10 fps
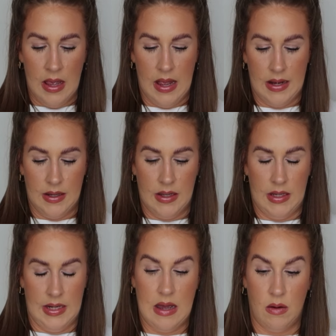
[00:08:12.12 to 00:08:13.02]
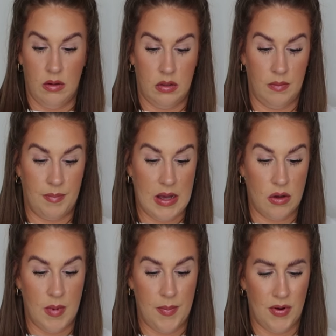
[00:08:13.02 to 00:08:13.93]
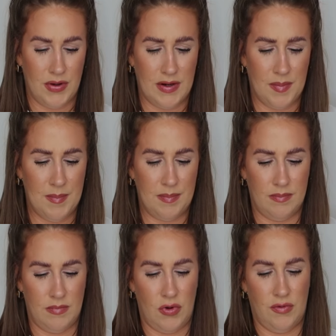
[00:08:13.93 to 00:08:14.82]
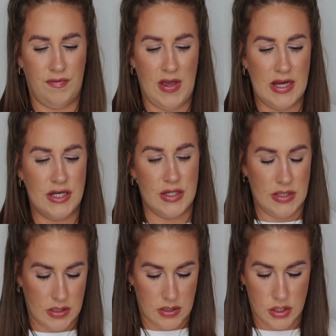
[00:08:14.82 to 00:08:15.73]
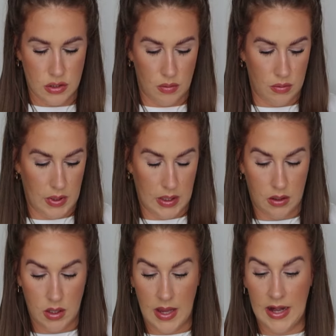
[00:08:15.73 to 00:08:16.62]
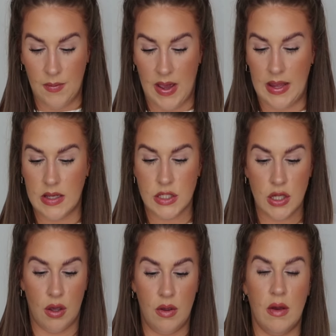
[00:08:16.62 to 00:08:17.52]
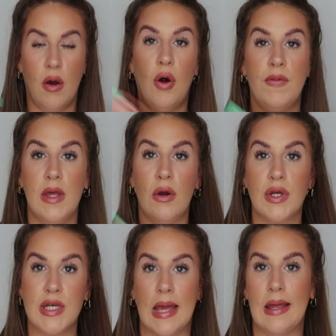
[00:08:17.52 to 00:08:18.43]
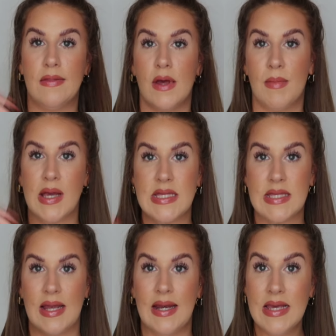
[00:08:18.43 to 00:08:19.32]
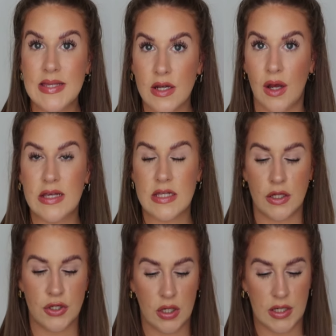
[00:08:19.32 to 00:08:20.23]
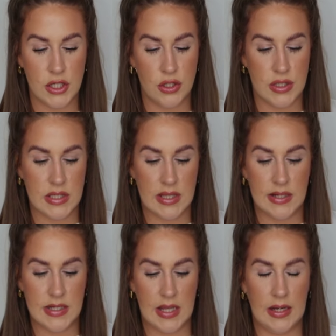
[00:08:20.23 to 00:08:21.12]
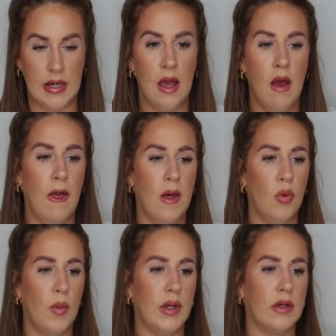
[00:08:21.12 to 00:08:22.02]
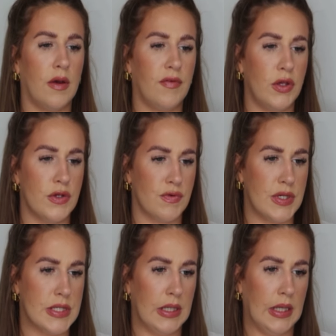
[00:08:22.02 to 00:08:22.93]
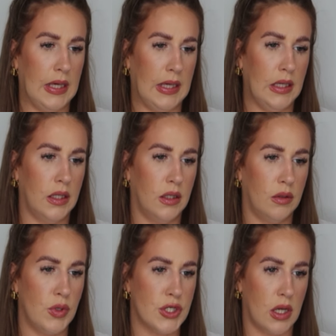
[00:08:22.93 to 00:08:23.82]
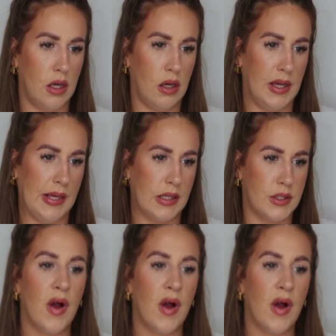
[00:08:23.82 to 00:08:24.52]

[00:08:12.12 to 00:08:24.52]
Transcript: And now I'm back on my period and I've been on for ages. So annoying. Anyway, so on the odd day that my skin is nice, I do like to use a skin tint. What one have I used recently, which I like?